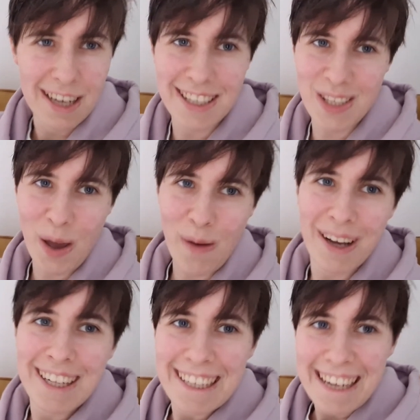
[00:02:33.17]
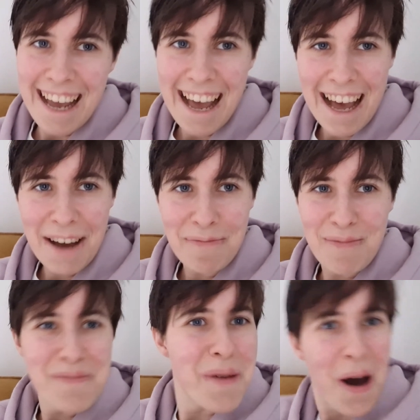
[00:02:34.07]
So
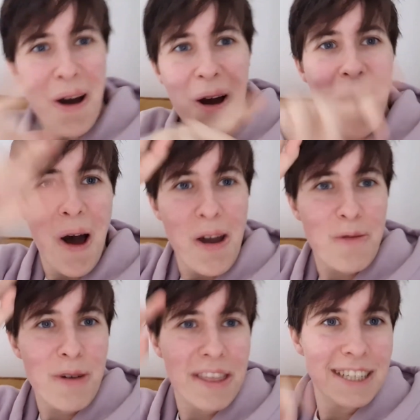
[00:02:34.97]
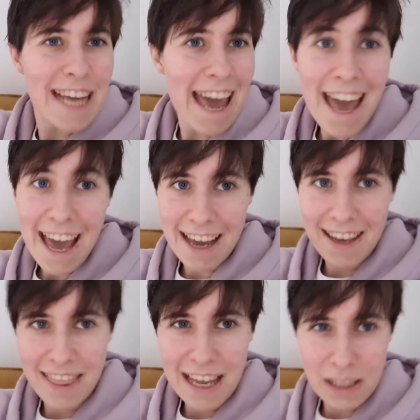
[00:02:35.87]
on with the tag
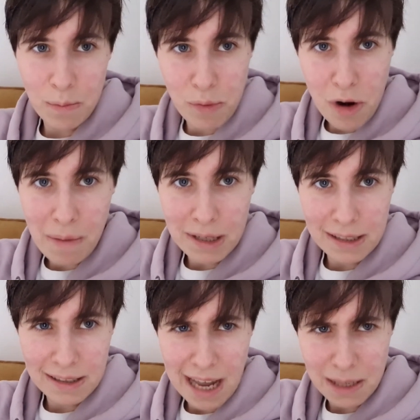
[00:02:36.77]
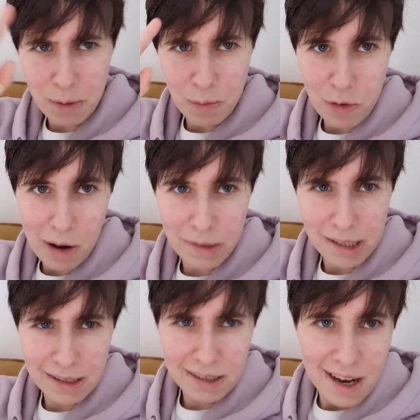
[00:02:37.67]
that is promised, has been
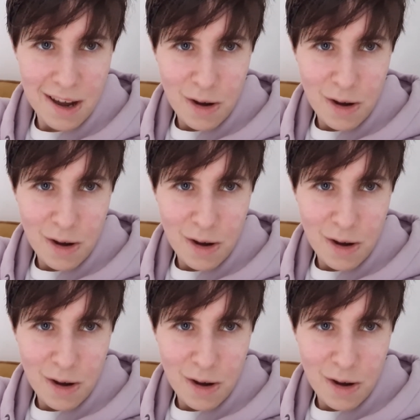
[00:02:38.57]
promised,